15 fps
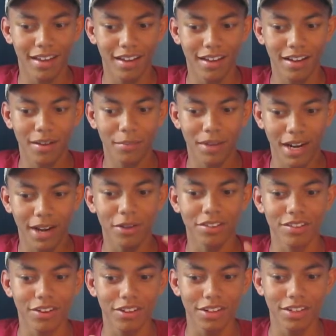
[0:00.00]
and I was
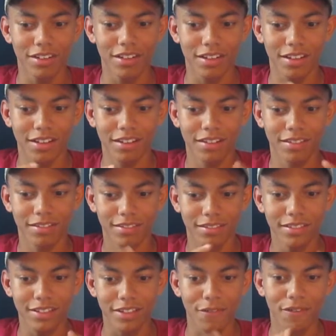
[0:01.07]
starting to
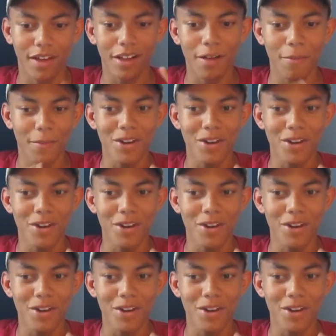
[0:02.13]
develop